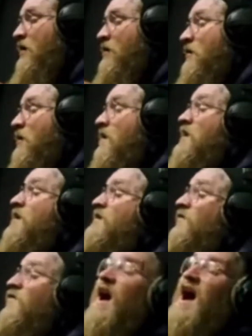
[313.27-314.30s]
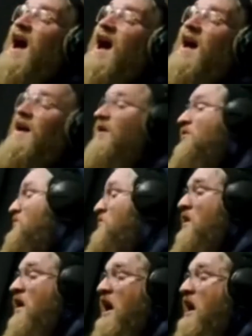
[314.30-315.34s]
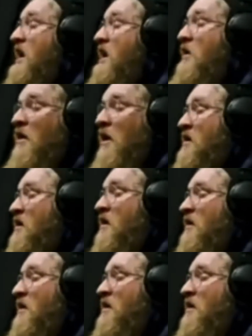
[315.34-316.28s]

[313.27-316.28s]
in this final hour.